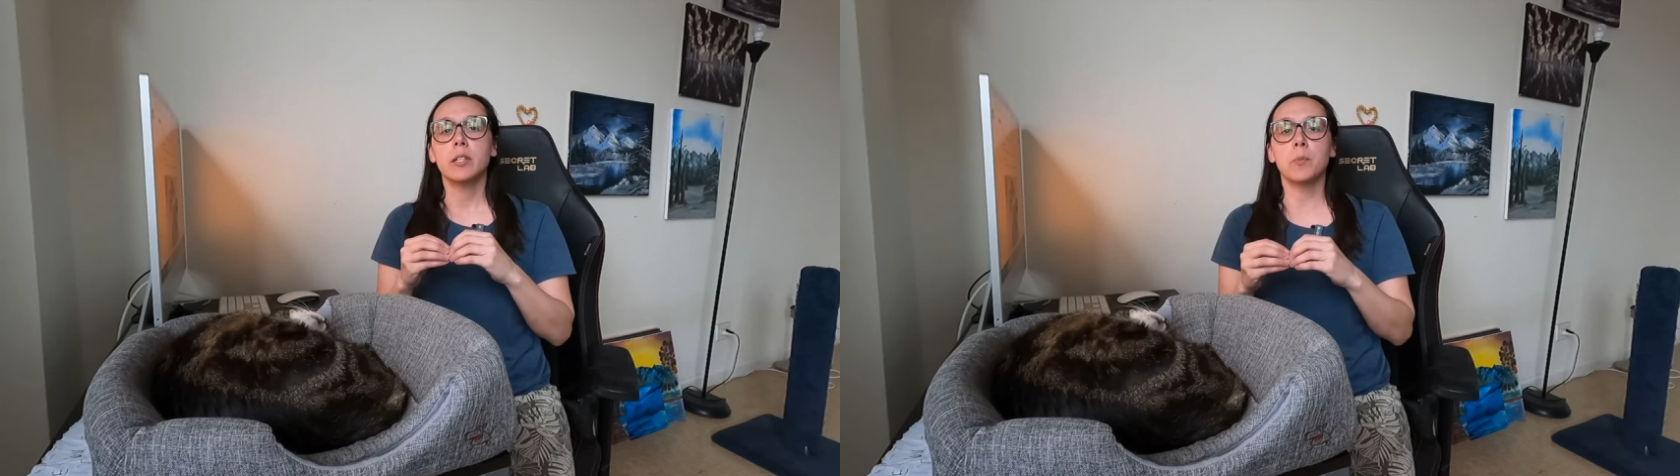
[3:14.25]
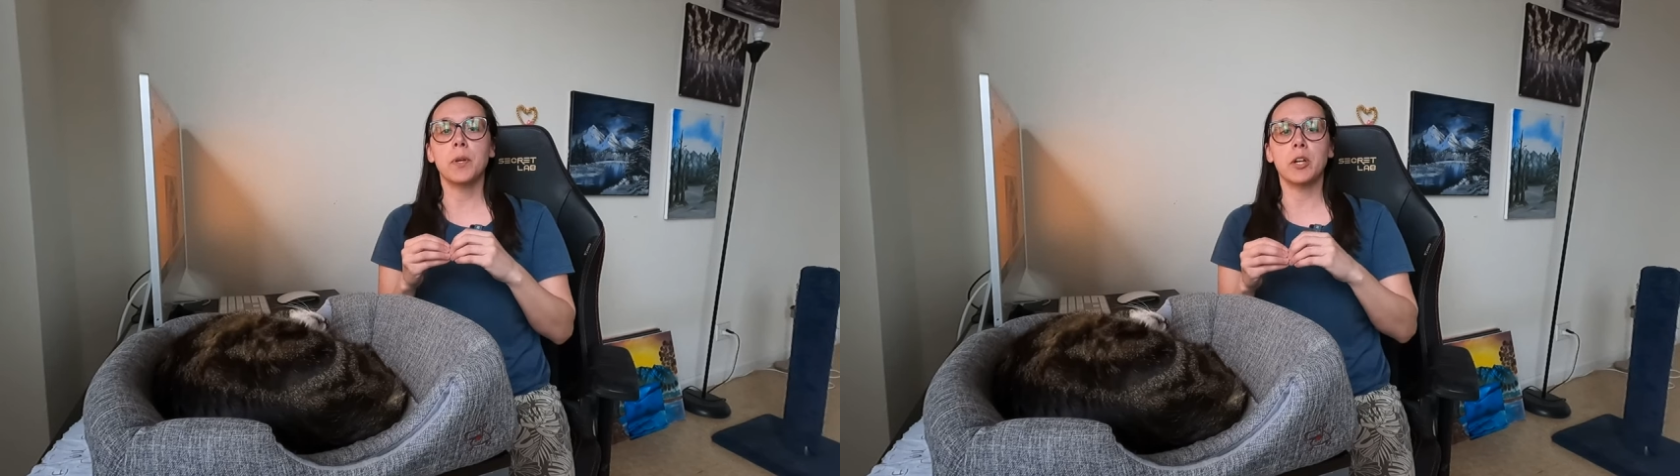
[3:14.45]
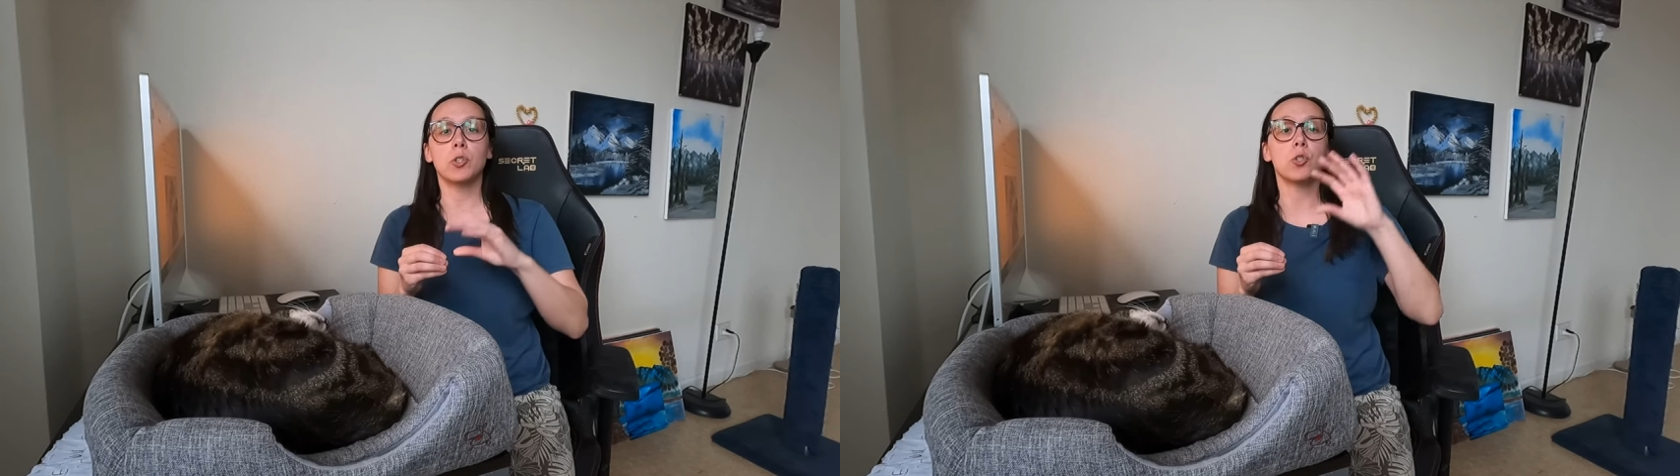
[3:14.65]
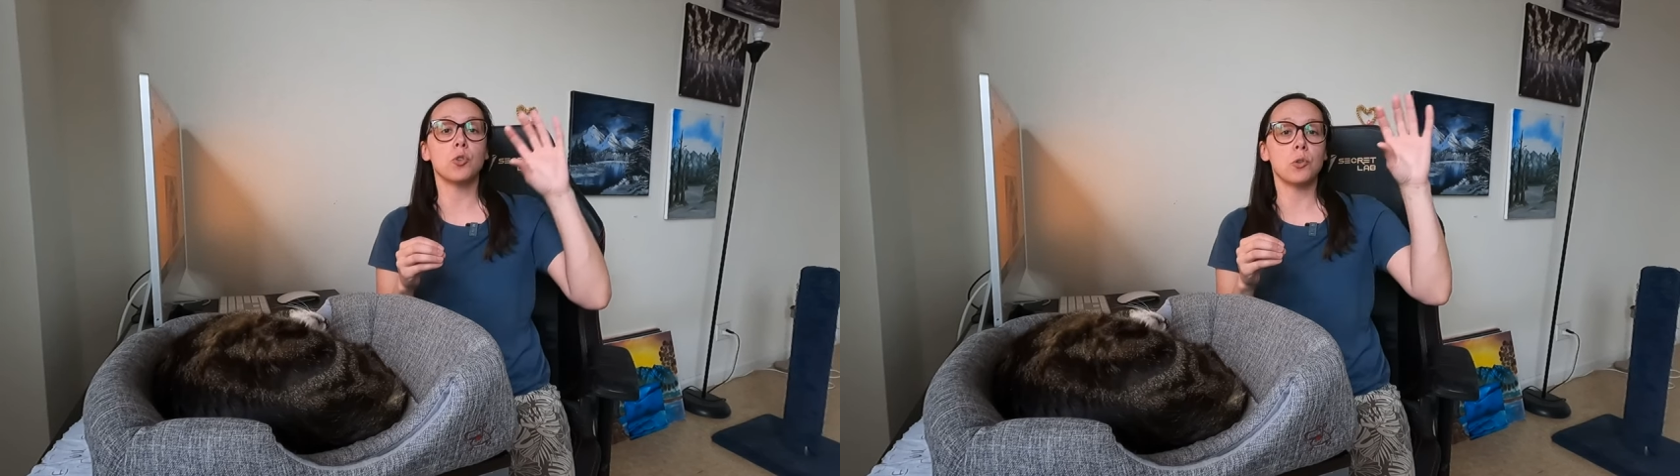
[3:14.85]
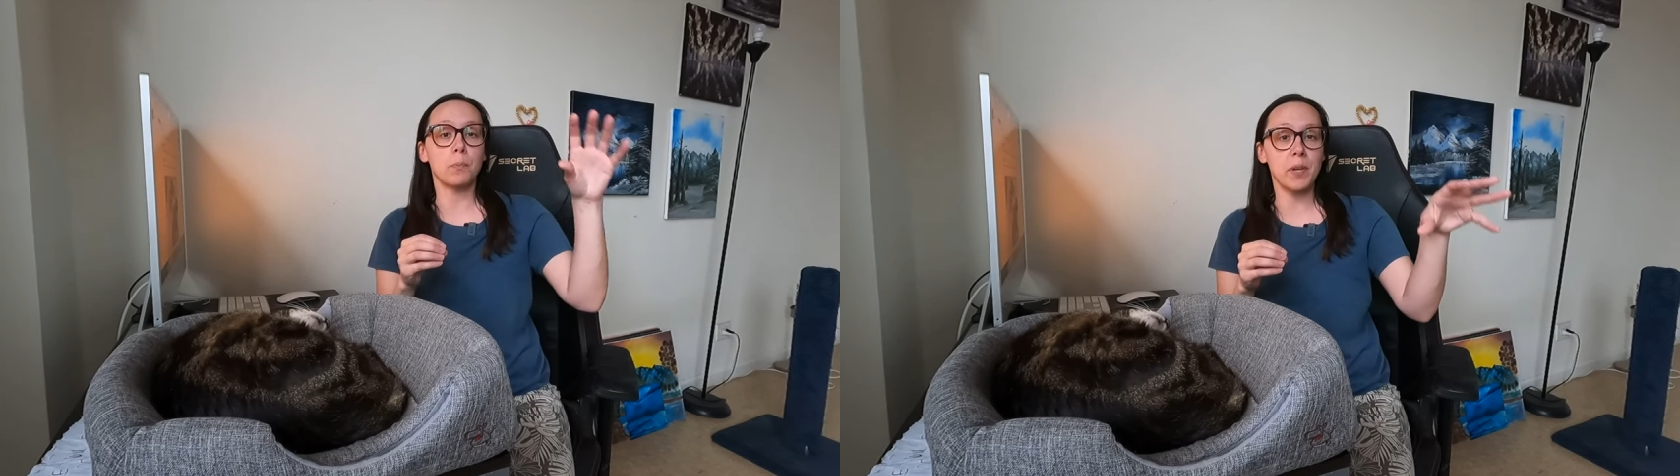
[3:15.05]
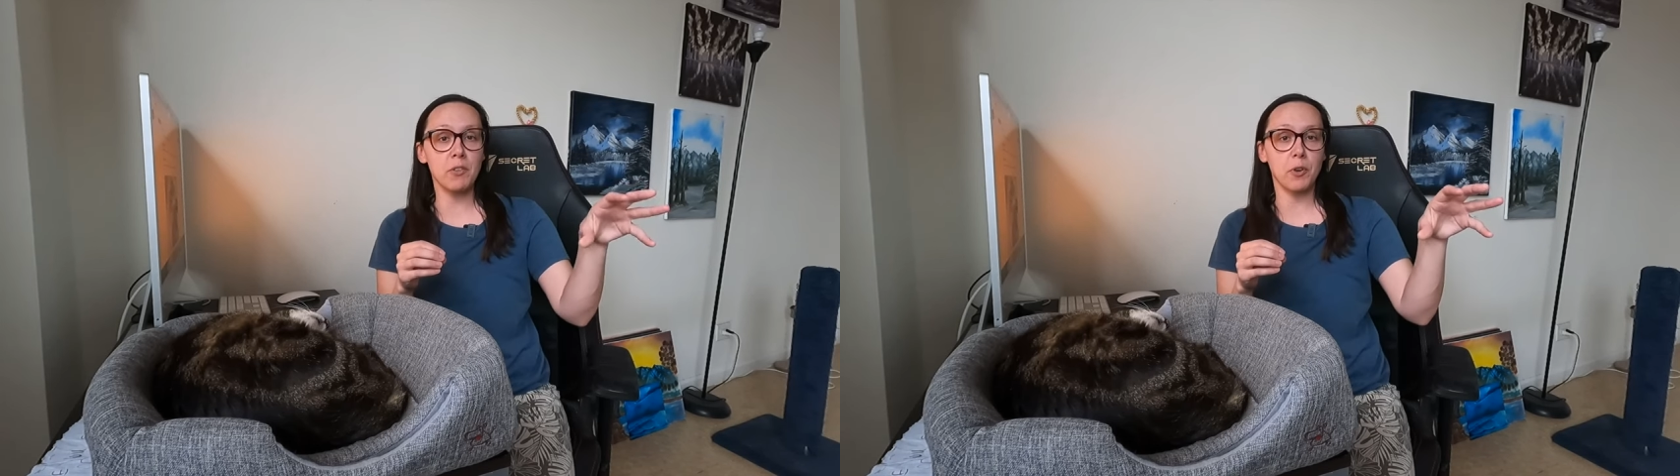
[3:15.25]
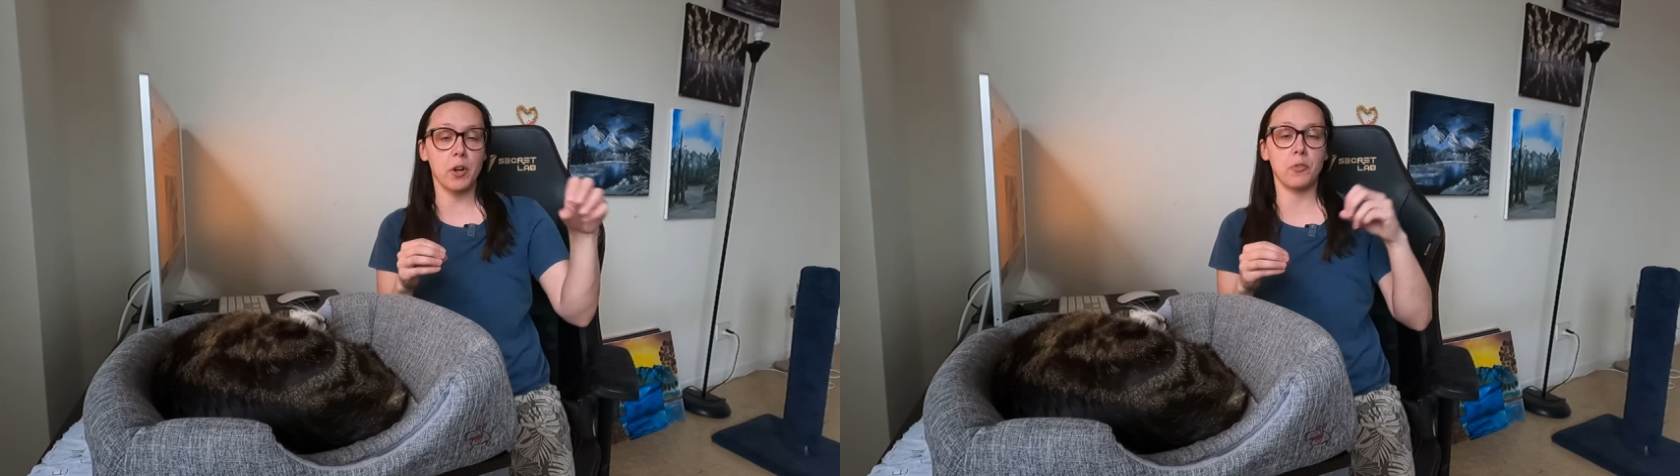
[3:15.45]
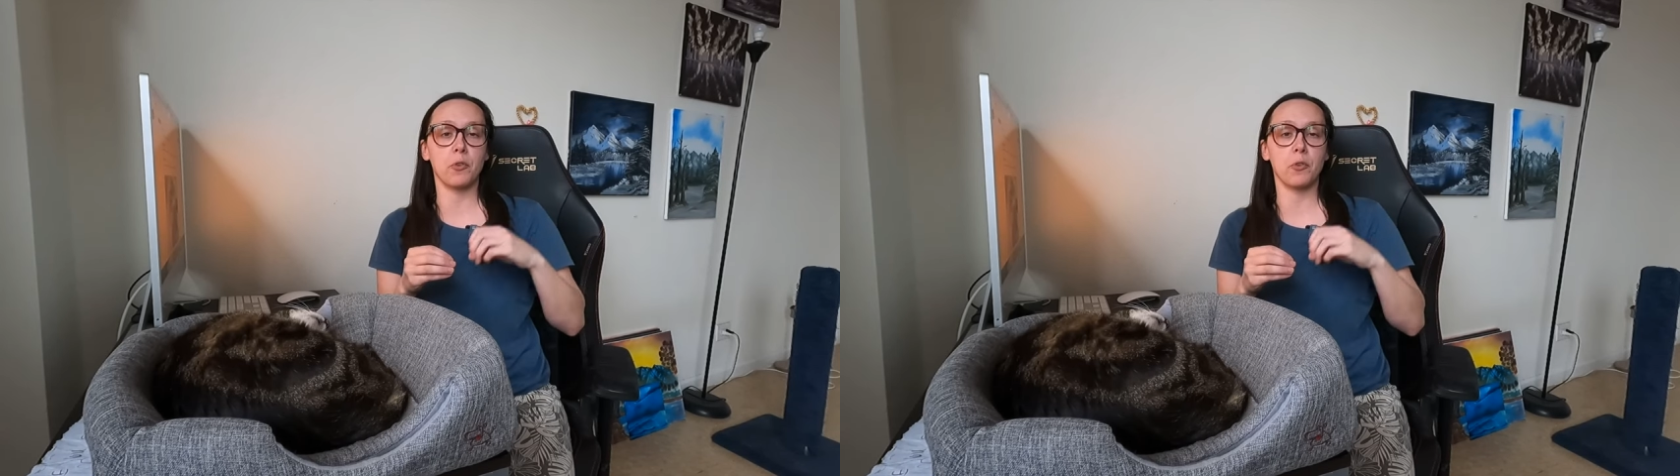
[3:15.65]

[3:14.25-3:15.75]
compared to beef heart,